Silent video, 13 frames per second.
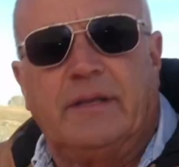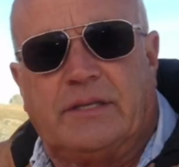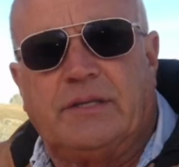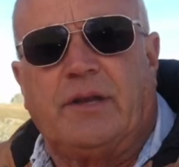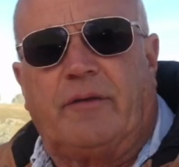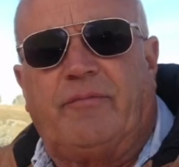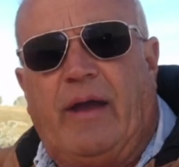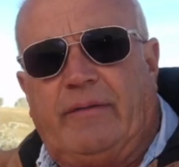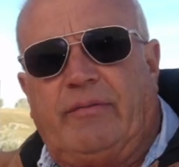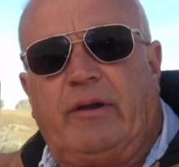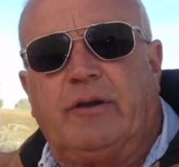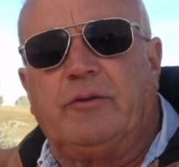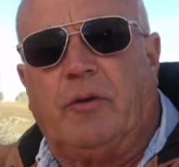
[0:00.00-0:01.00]
This is our
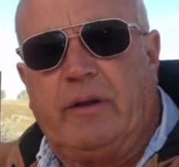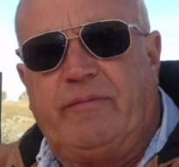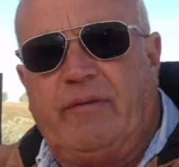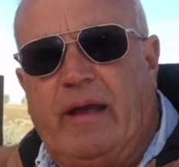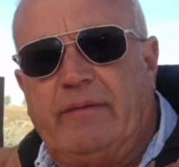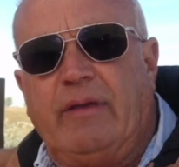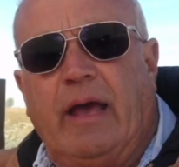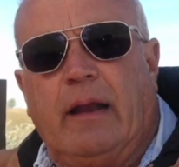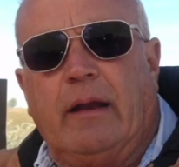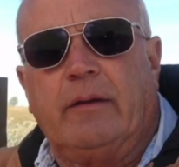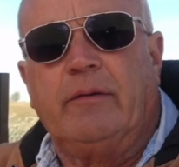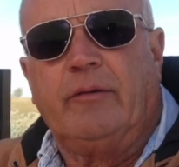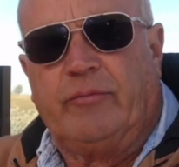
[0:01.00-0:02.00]

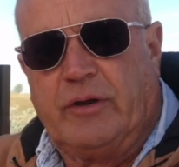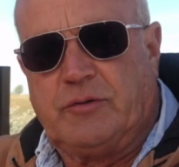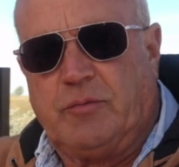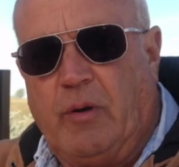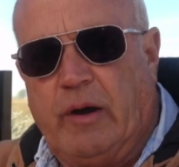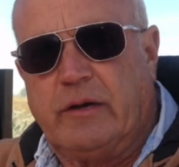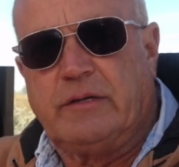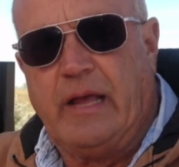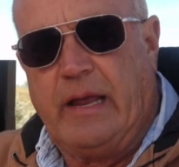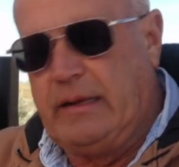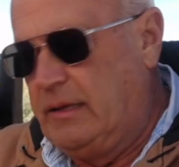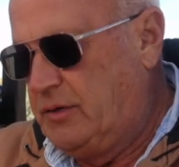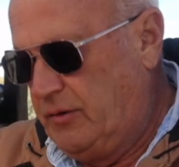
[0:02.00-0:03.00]
525-gallon fresh water
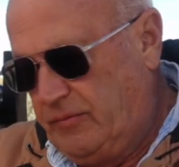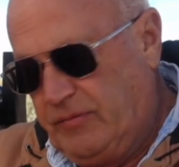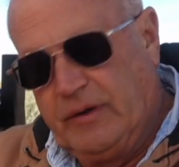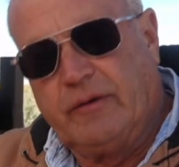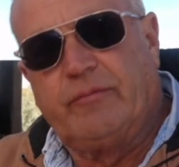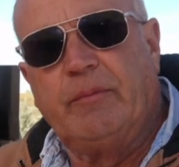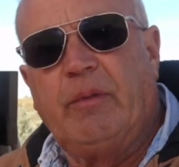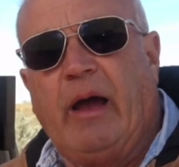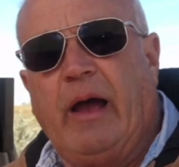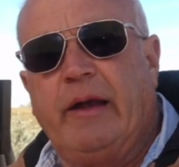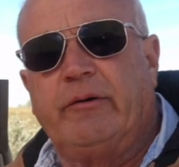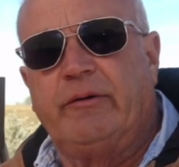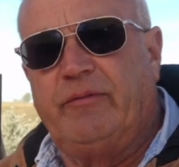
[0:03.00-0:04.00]
tank that you fill from the
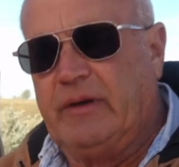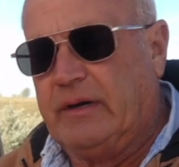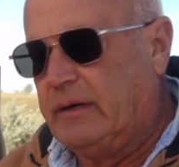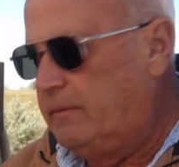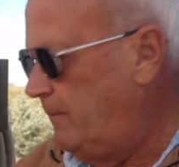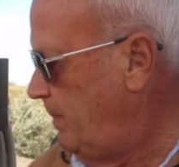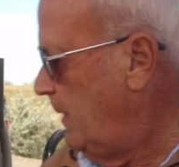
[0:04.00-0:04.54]
hydrant fill.